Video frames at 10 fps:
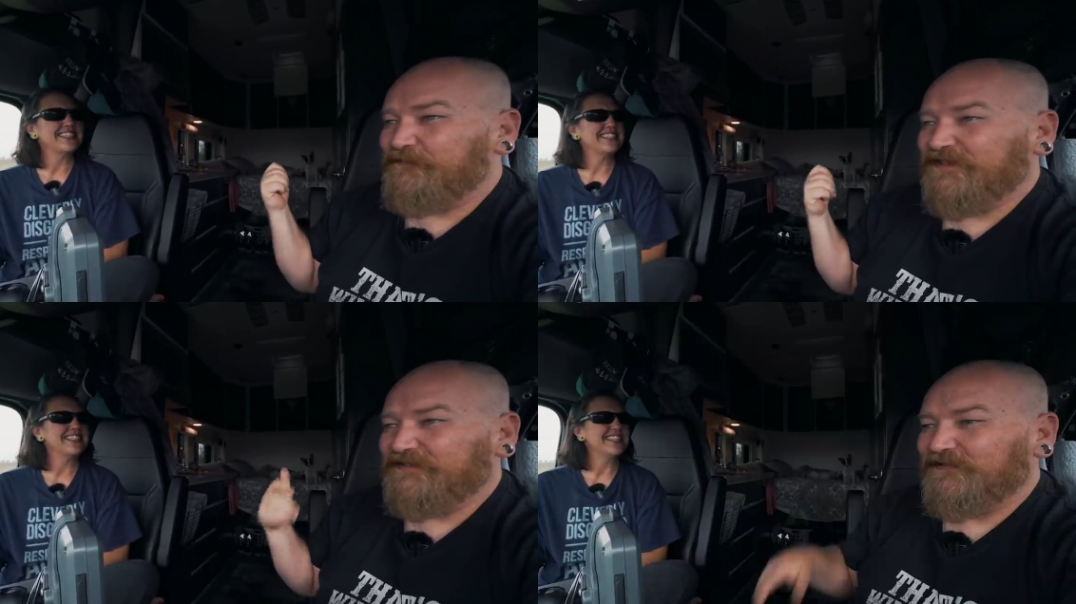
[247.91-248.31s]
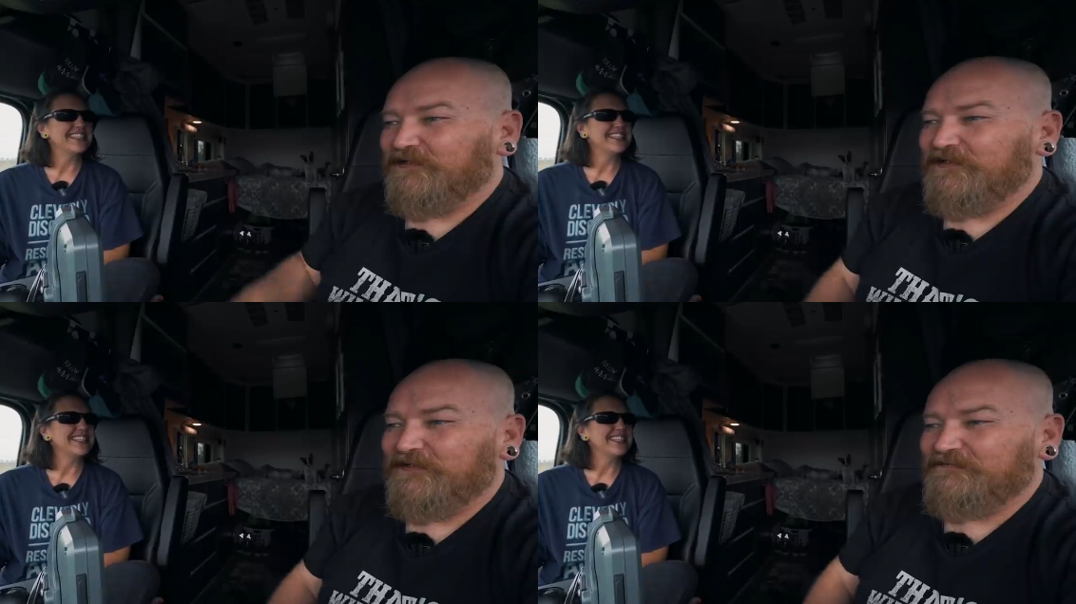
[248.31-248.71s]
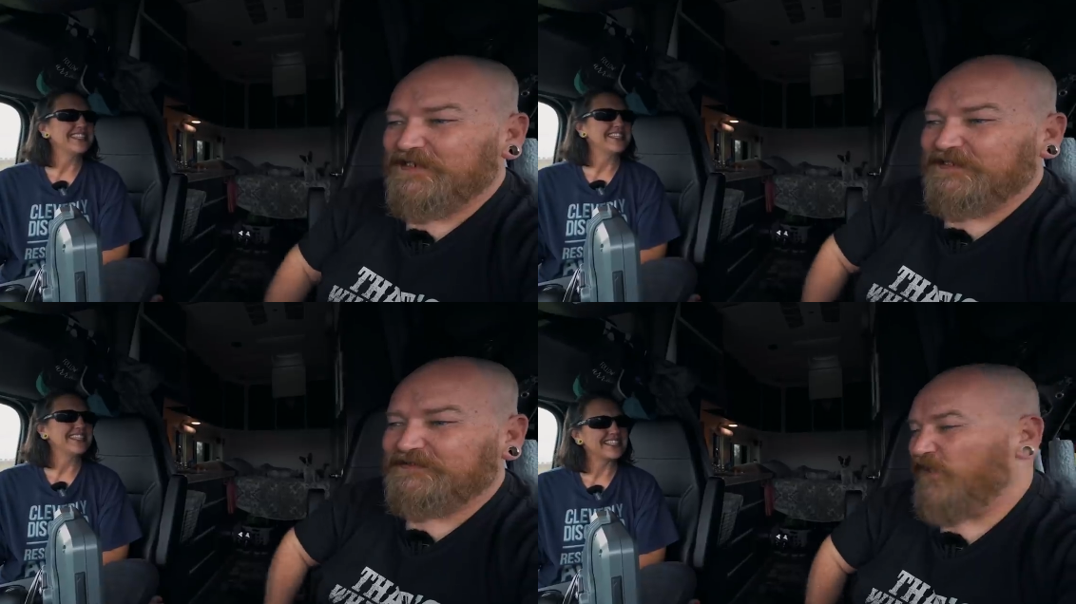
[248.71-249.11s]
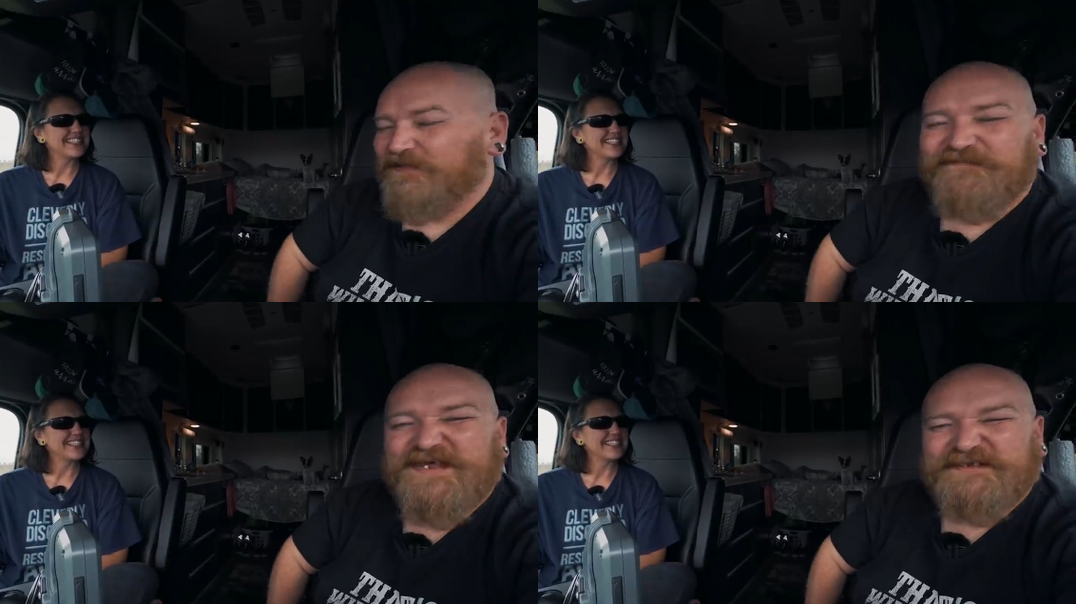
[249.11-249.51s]
Speaker 1: picture of of us on
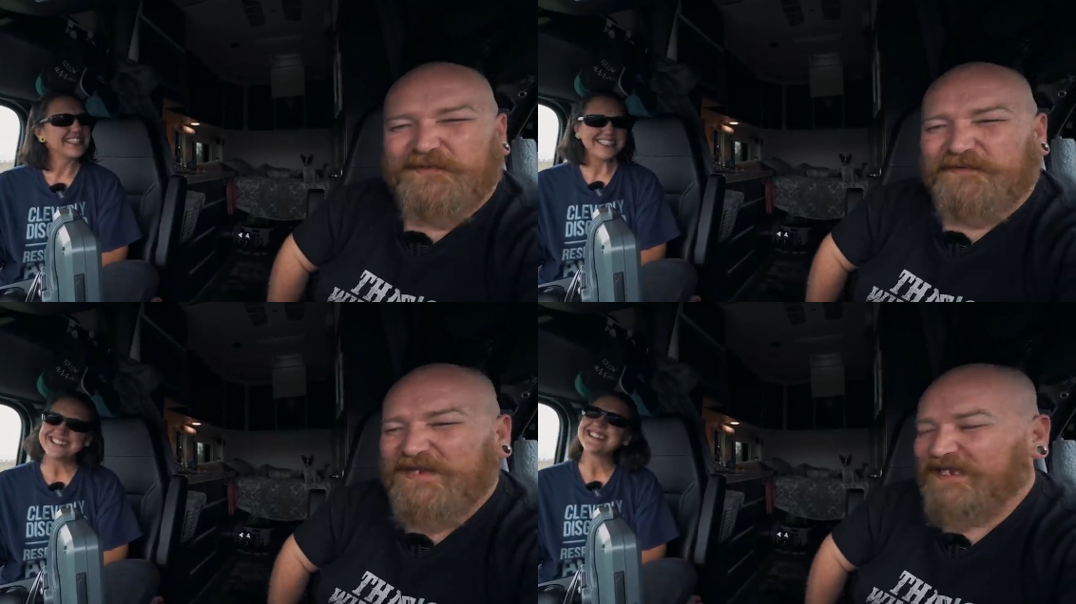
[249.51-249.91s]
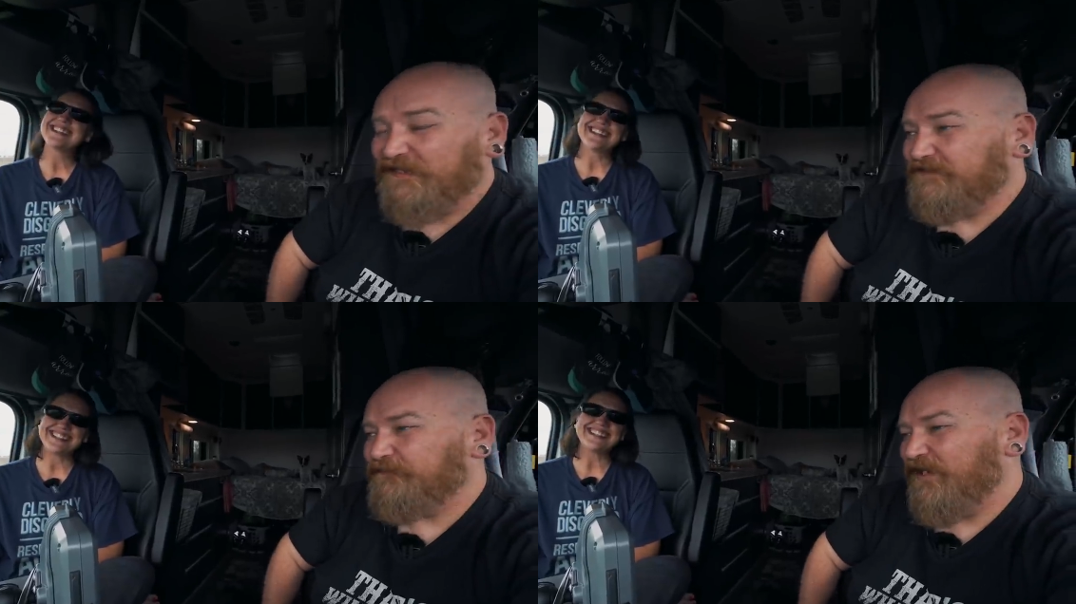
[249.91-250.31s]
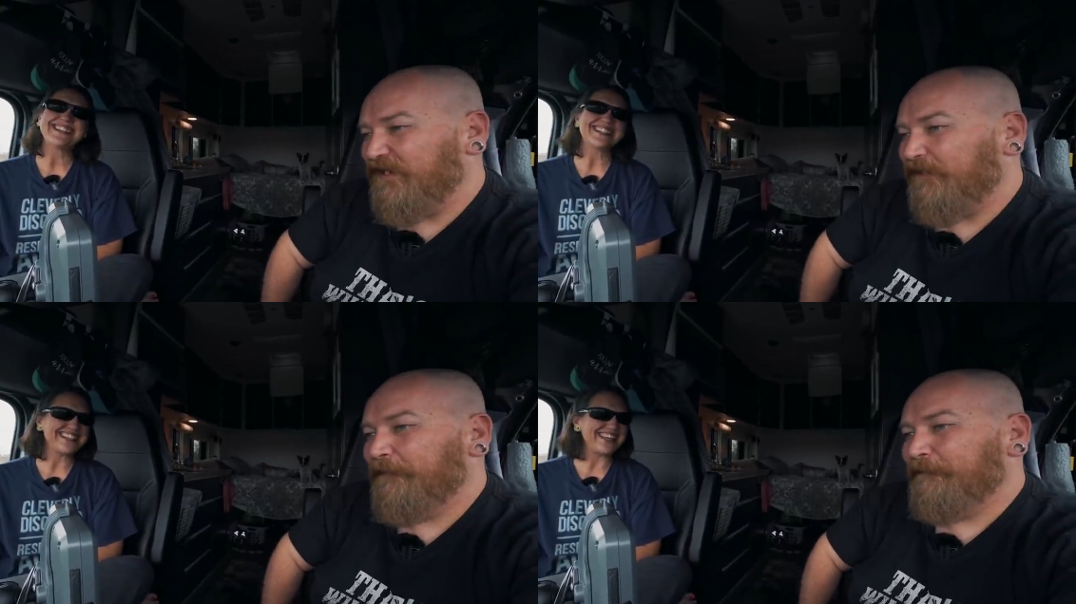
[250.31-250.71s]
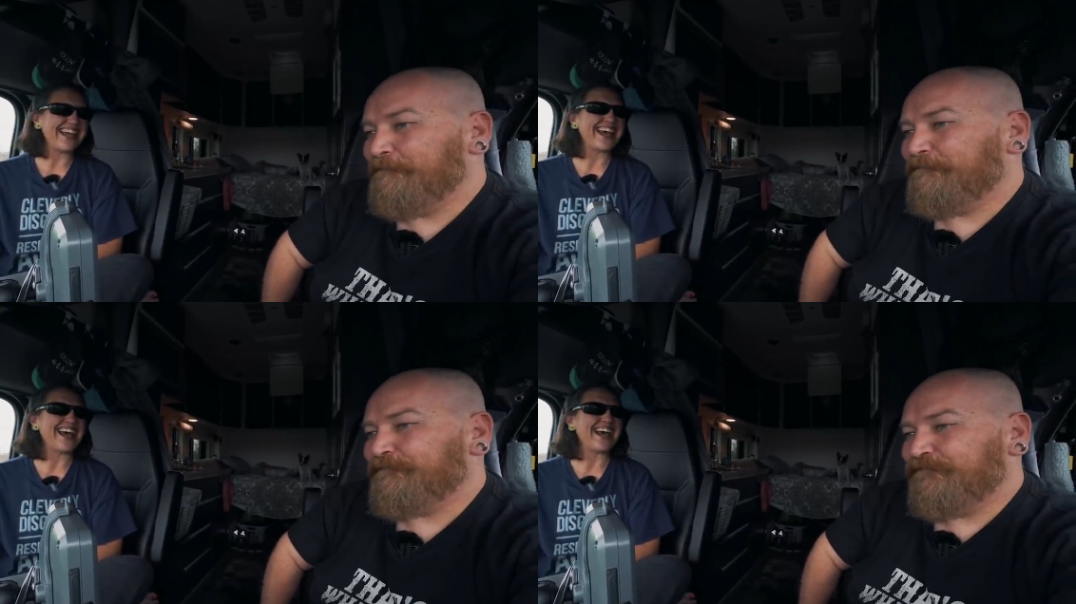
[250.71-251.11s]
the Facebook page, but
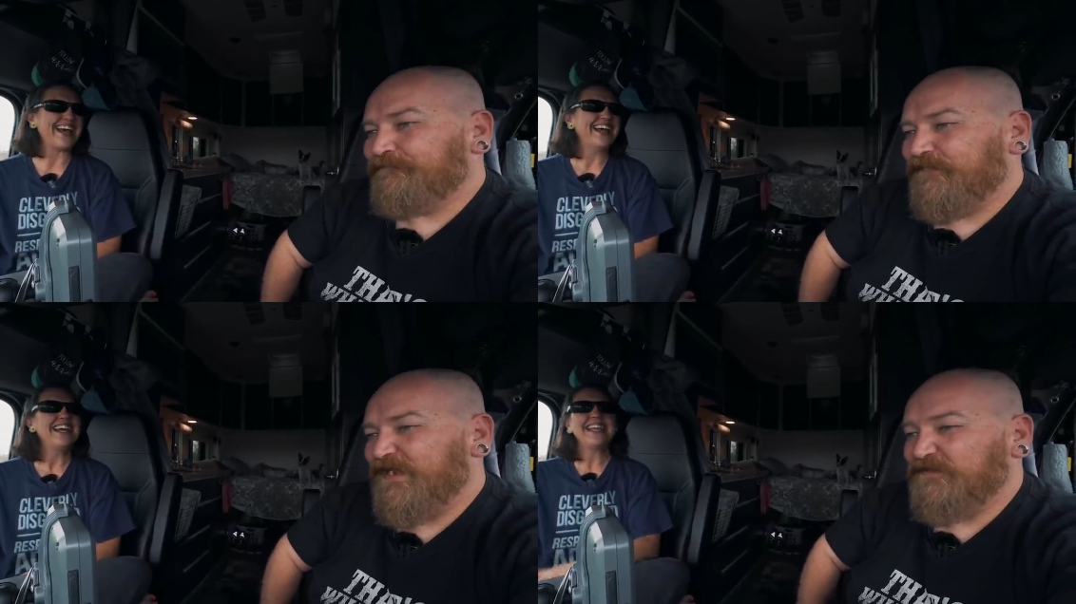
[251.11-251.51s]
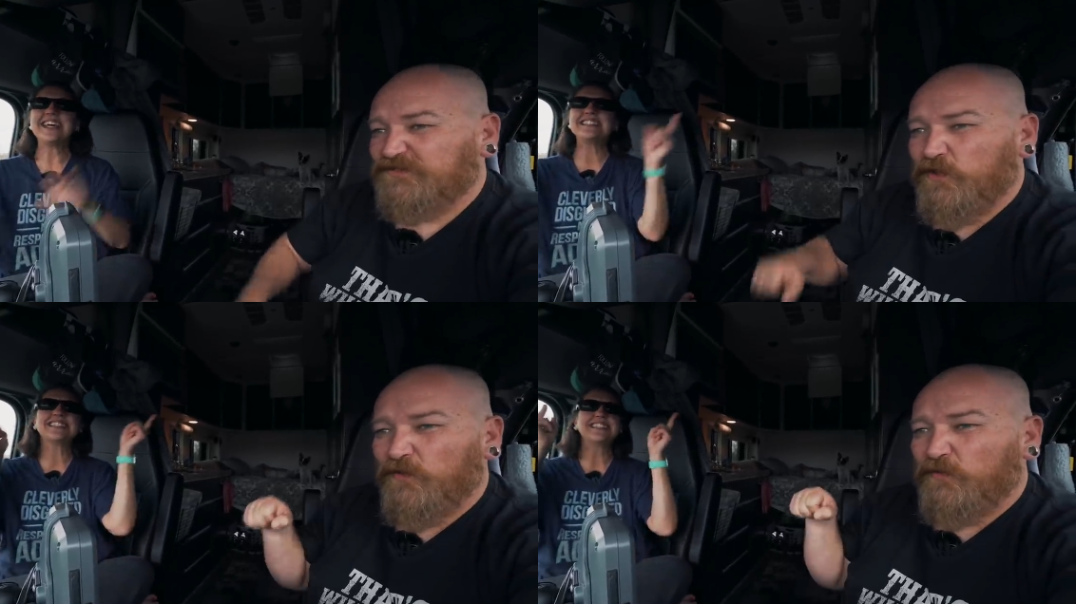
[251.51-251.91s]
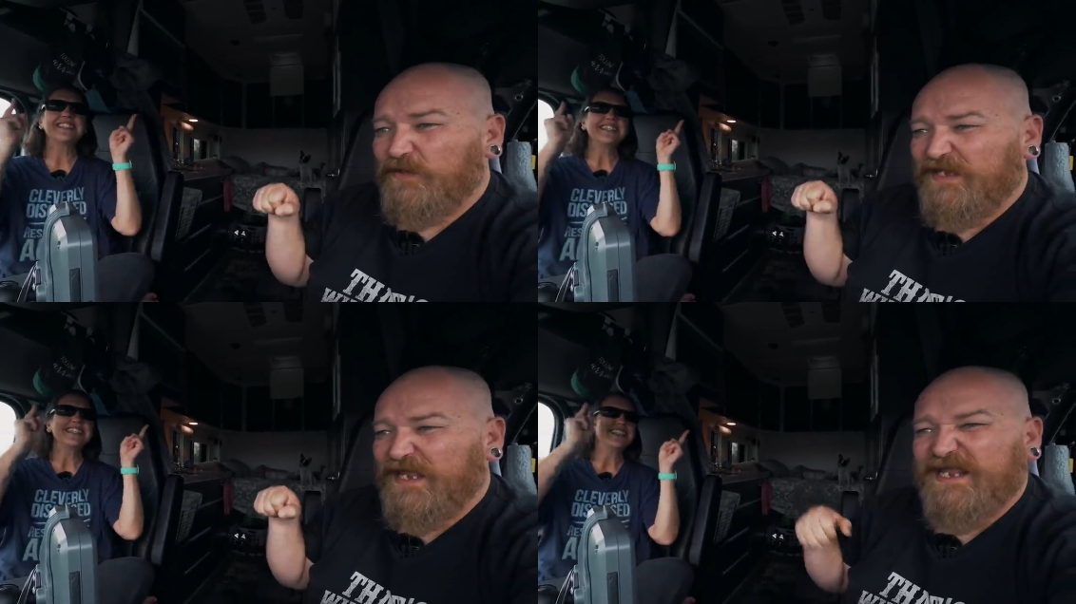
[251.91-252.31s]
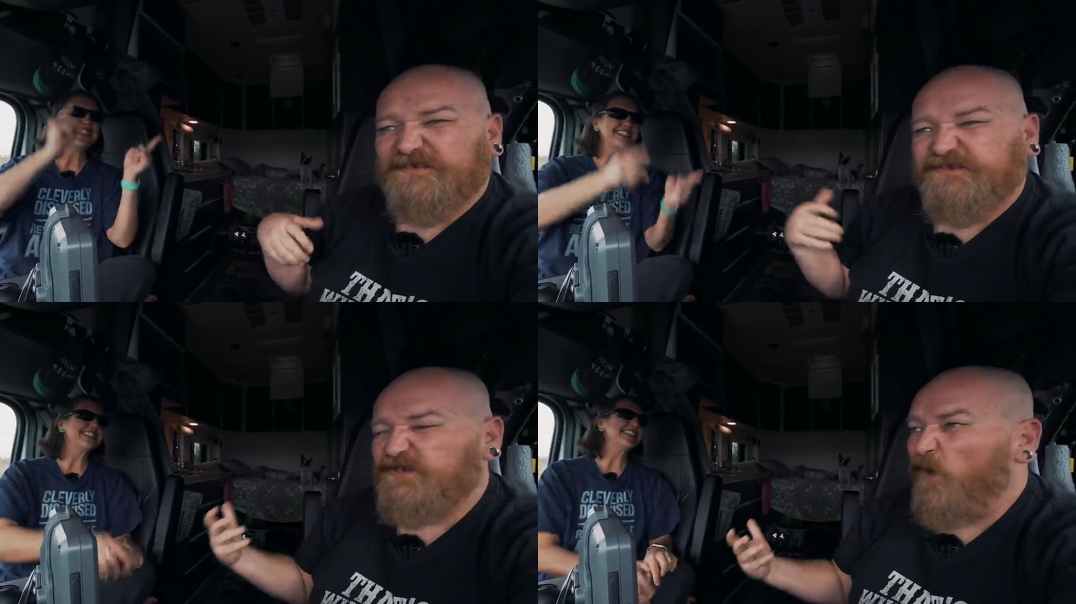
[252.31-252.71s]
yeah, it was yes. cool. We it,
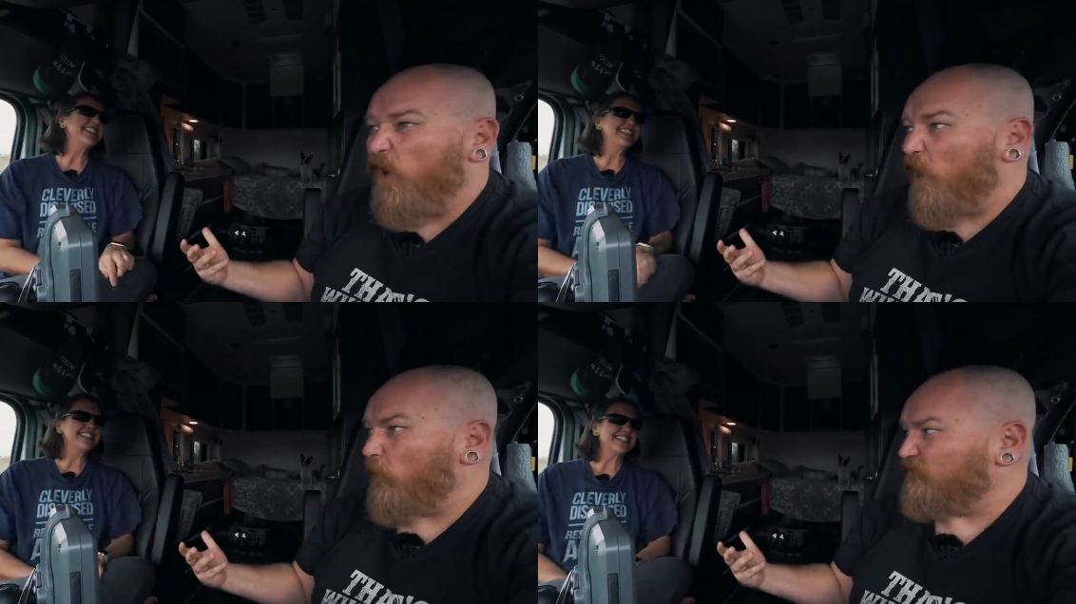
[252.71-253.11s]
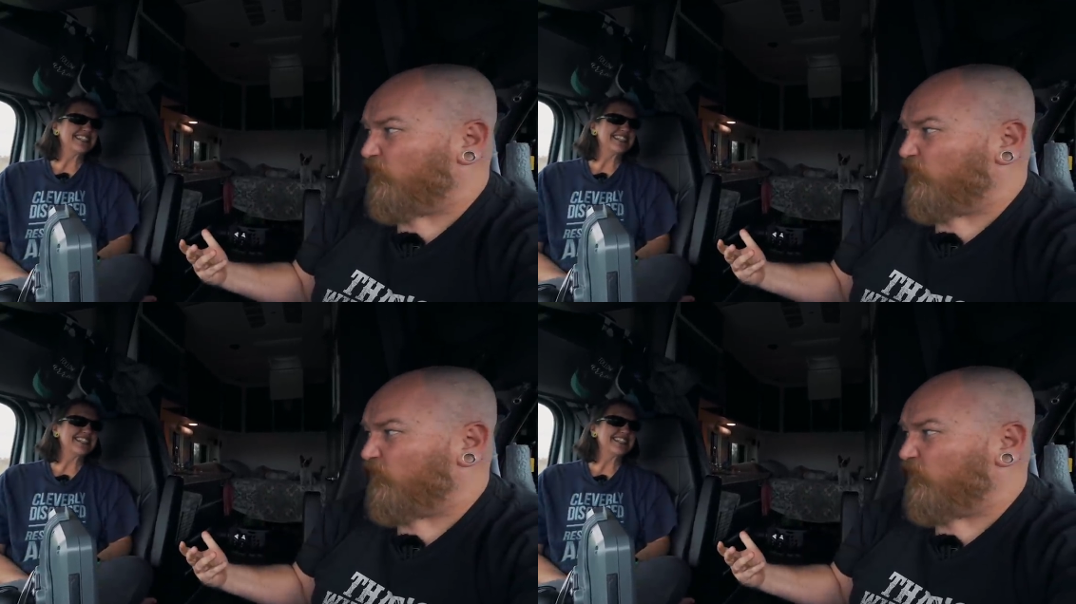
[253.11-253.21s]
it's so hard